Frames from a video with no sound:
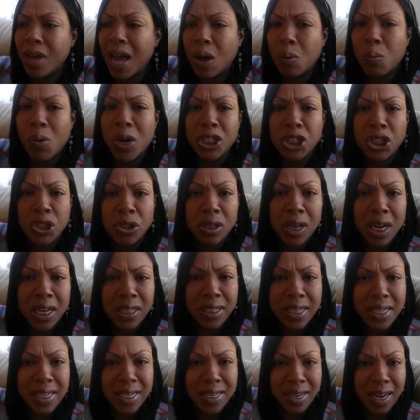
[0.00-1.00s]
I want you to
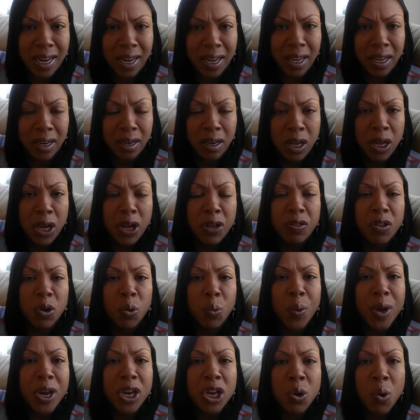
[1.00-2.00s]
understand
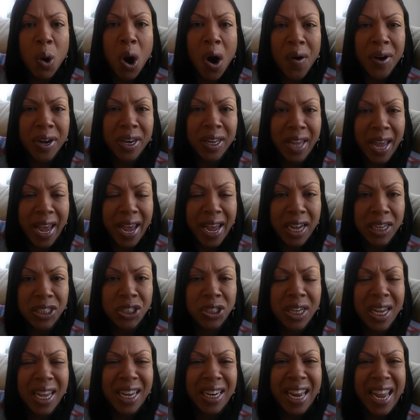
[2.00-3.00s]
that when you are
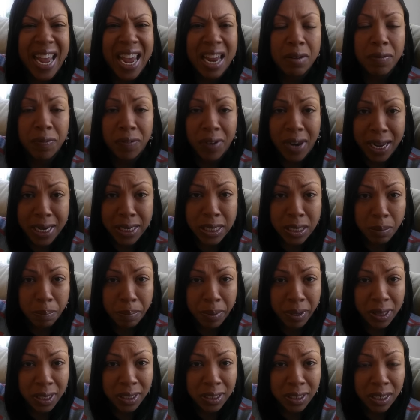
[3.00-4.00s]
engaged in
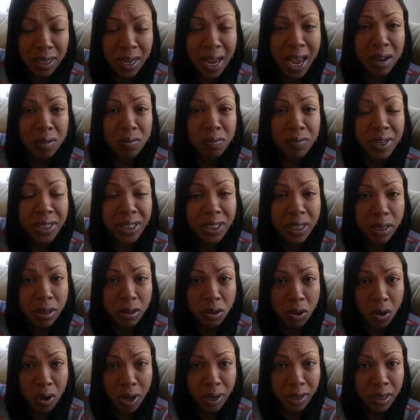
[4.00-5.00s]
inflexibility and
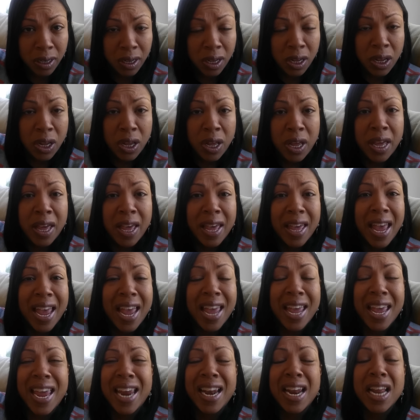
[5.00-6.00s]
rigid thought,
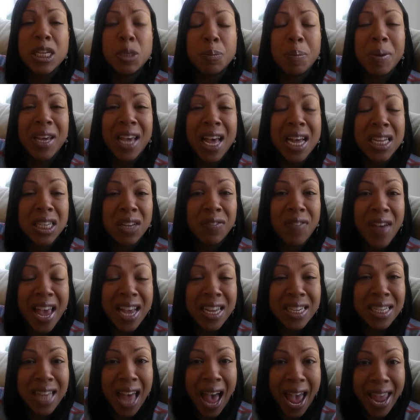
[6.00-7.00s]
it is because of
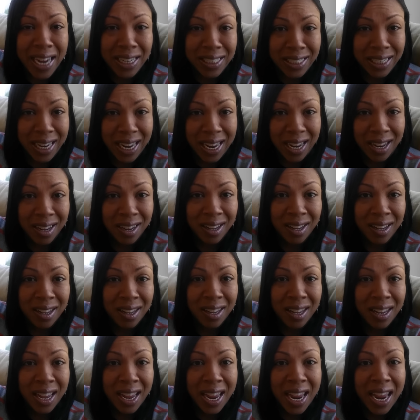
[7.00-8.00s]
anxiety.
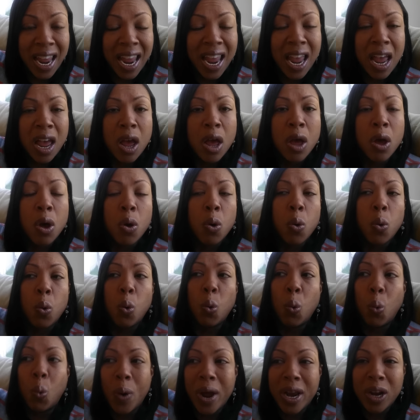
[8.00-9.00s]

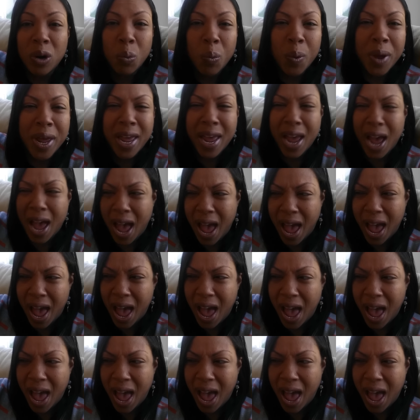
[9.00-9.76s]
When we